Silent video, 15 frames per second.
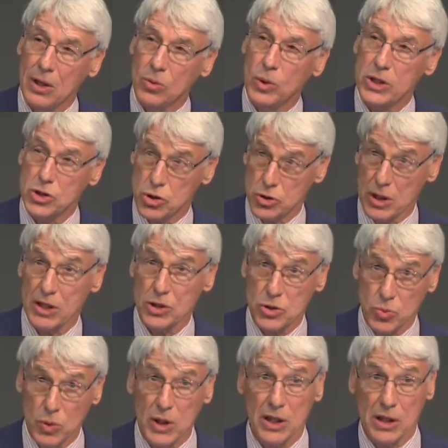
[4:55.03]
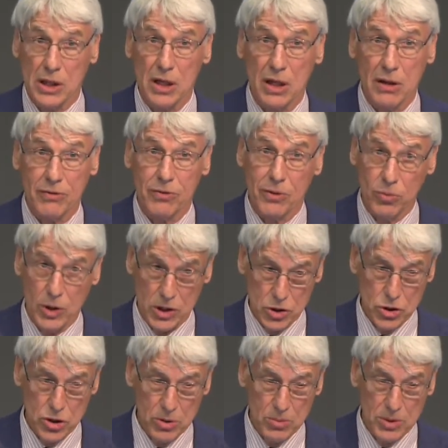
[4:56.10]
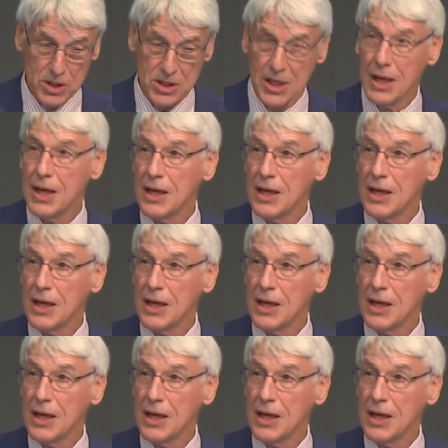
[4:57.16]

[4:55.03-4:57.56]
which drugs work for which tumours.